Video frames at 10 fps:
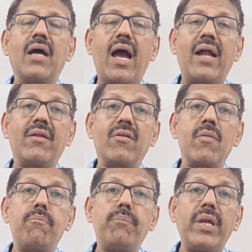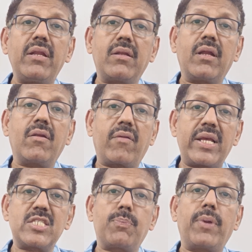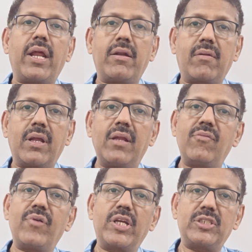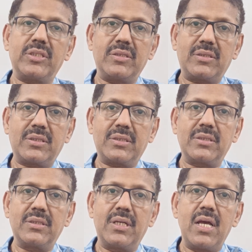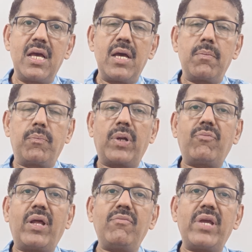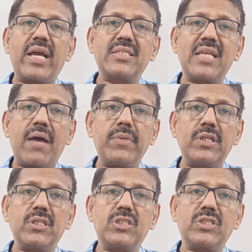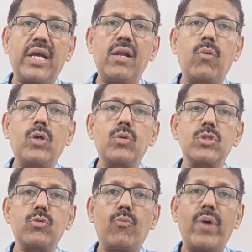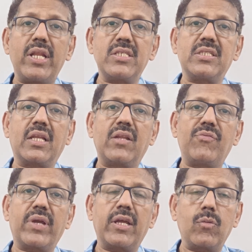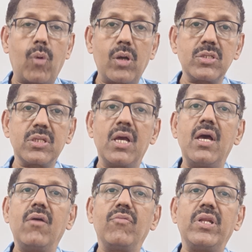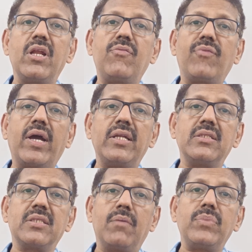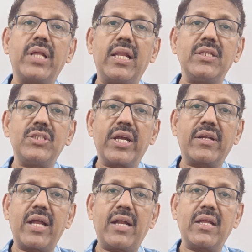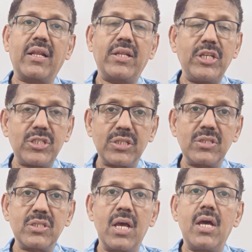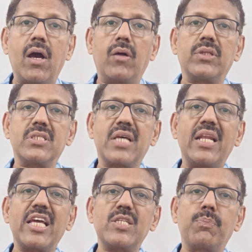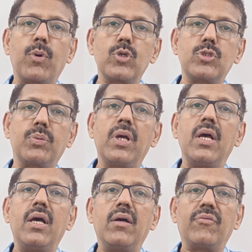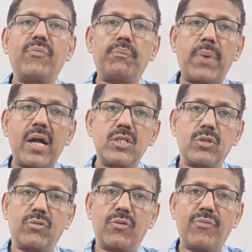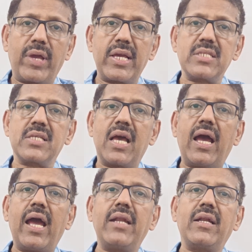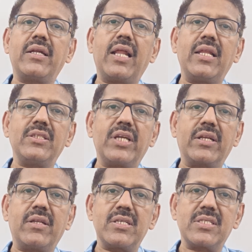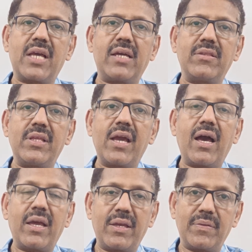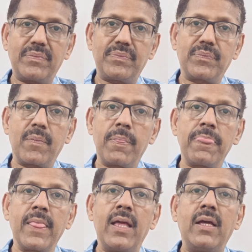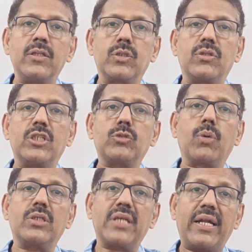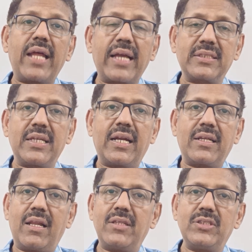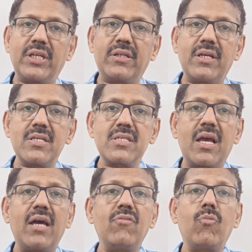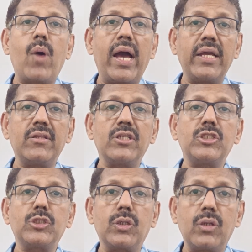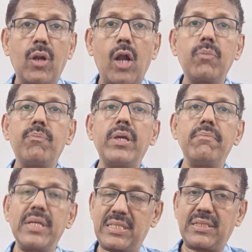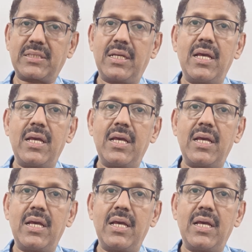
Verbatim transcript: had repeated respiratory infections. But when we examined this child, what was very significant was we did find some telangiectatic lesions on the sun exposed parts of the face and a telangiectasia in the eye. So this was ataxia telangiectasia and why this should not be missed